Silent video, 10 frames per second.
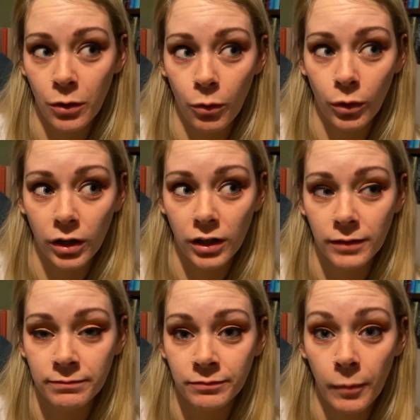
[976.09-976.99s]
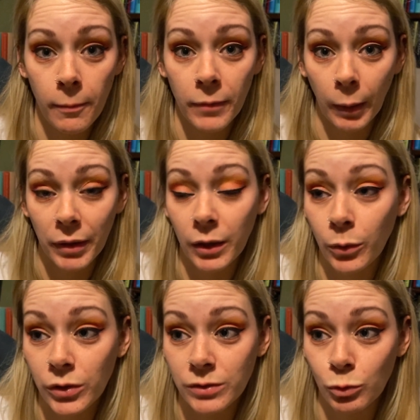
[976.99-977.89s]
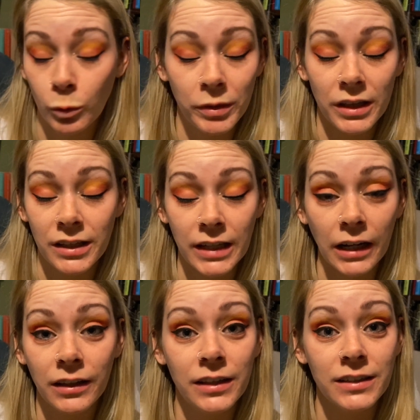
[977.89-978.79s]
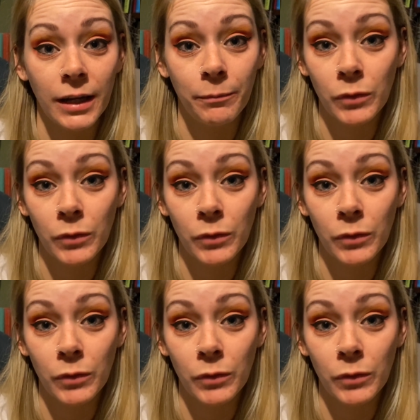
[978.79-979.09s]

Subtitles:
or maybe it will be exactly the same.